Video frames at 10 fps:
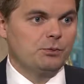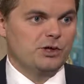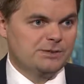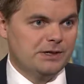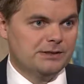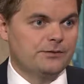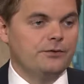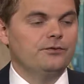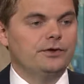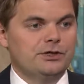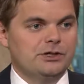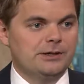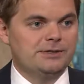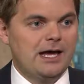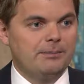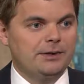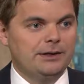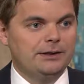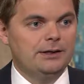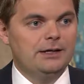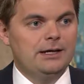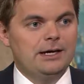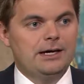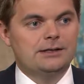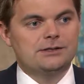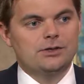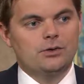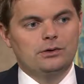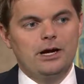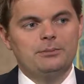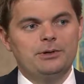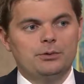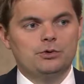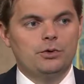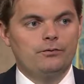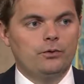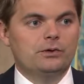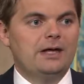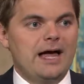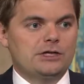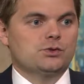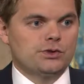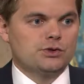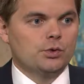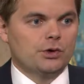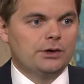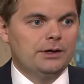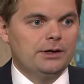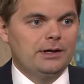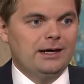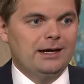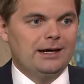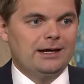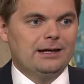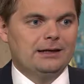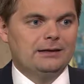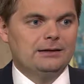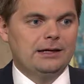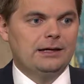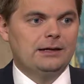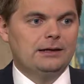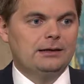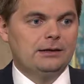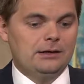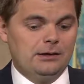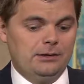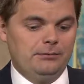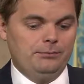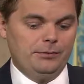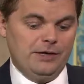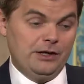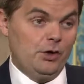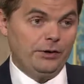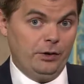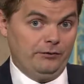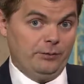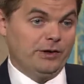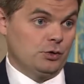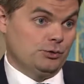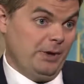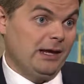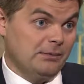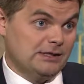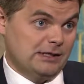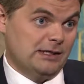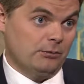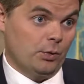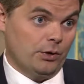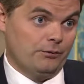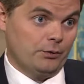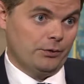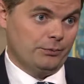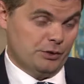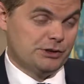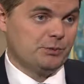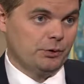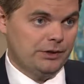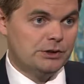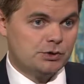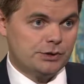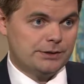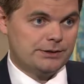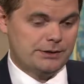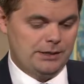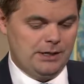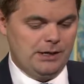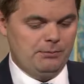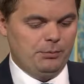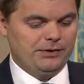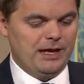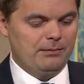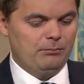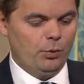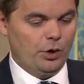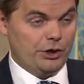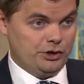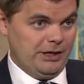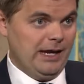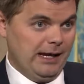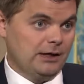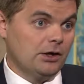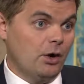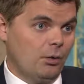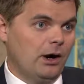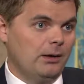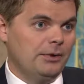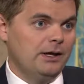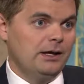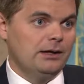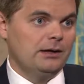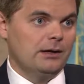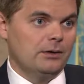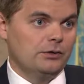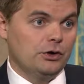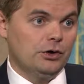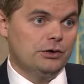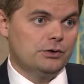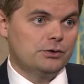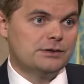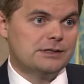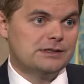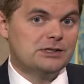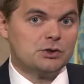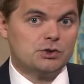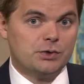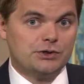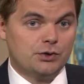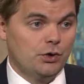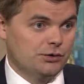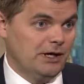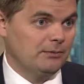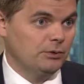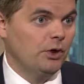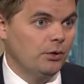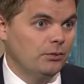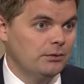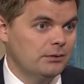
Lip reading: more expensive, inflation keeps happening, and so a lot of people do it for last resort, and they know they don't have to make those payments anymore for the principal and interest, but that mortgage can go up. Now, the good news is interest rates are all-time low.